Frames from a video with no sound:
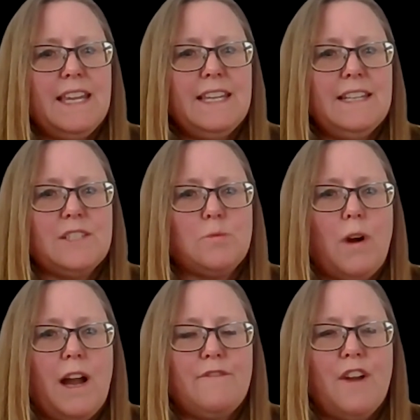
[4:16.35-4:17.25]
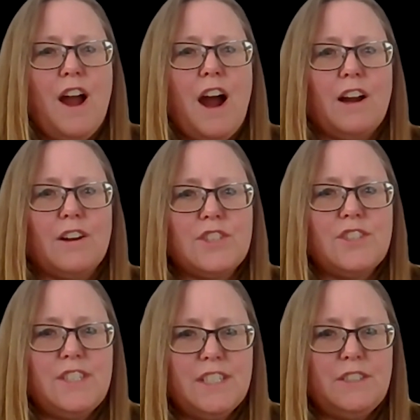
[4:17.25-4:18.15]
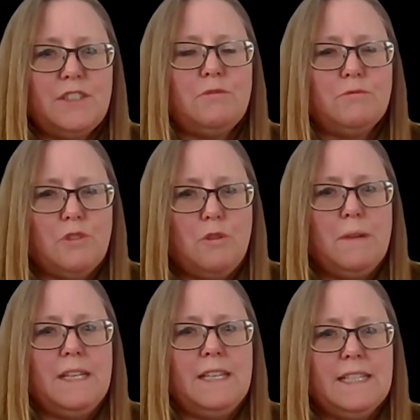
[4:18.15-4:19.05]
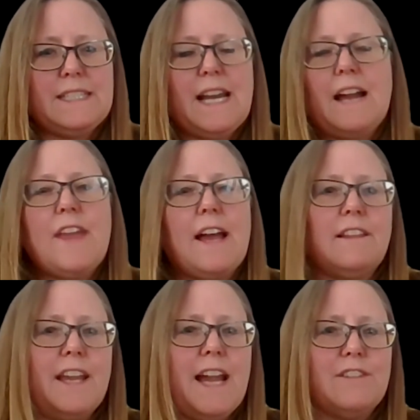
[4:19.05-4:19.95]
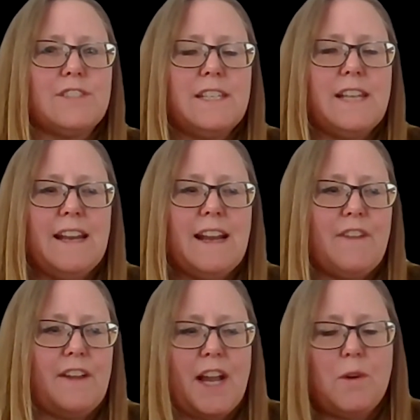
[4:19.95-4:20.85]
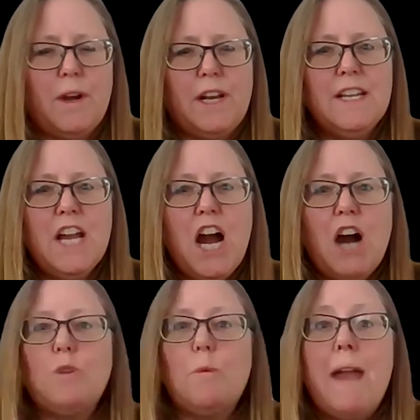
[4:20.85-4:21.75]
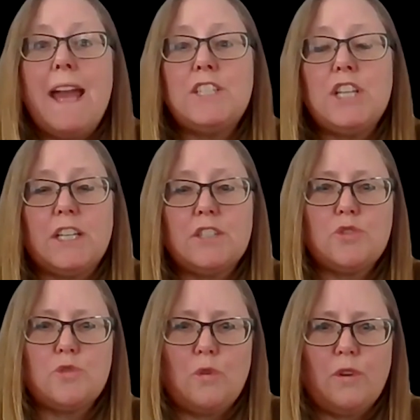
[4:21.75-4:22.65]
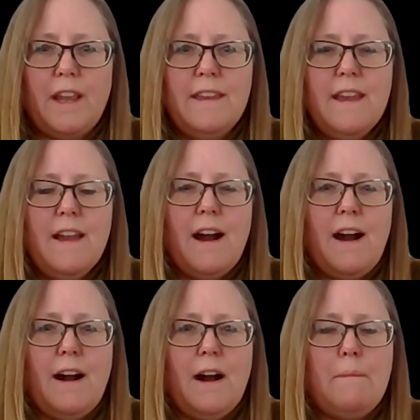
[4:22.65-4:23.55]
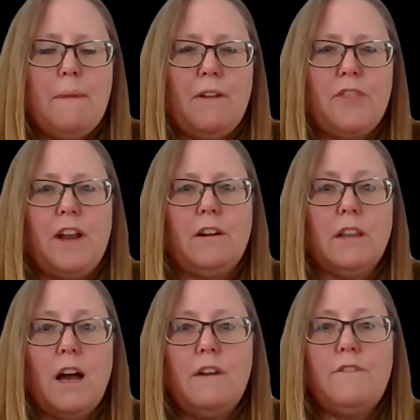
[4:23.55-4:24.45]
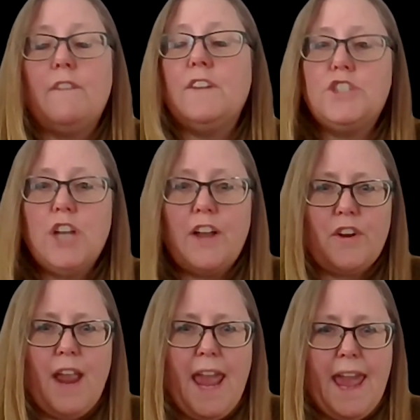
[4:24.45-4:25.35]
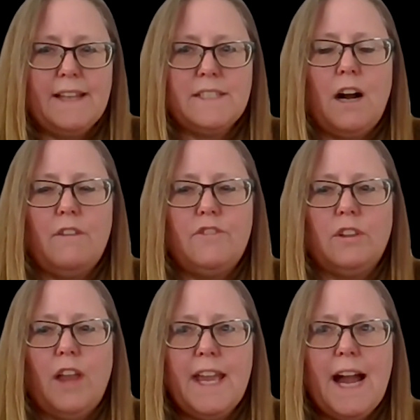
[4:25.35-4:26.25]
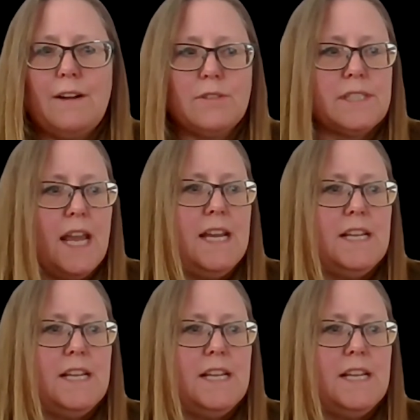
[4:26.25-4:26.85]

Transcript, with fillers: He and his wife are still roaming inside that lighthouse today. And I find that quite a, a romantic story uh, about their love of each other and of the lighthouse.